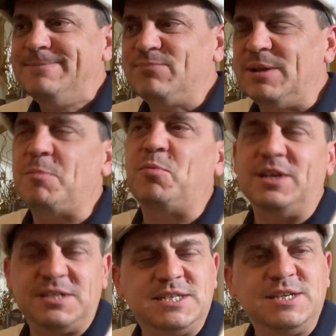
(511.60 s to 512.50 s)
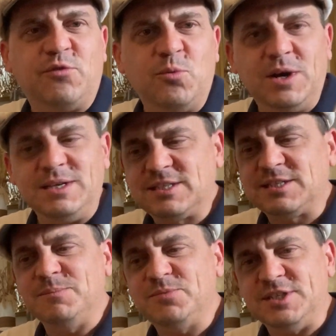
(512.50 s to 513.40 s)
let me put this a different way,
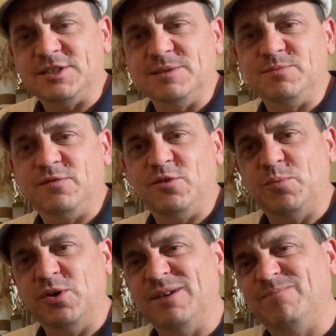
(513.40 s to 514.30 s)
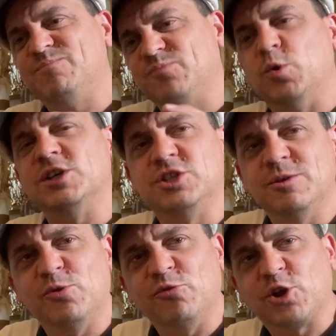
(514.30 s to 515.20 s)
some systems, if you put a
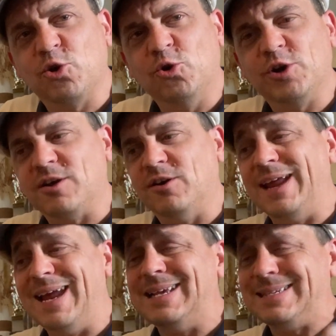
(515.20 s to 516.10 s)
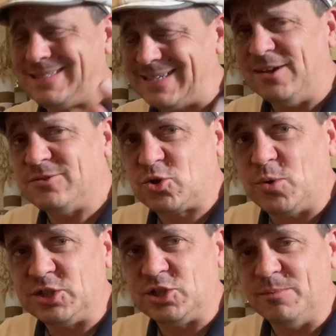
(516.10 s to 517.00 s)
questionable recording on, it sounds
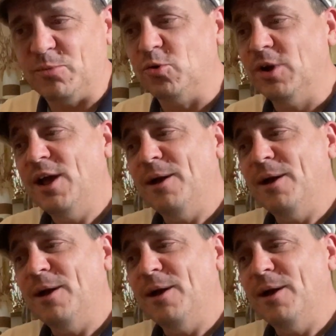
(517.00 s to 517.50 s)
questionable,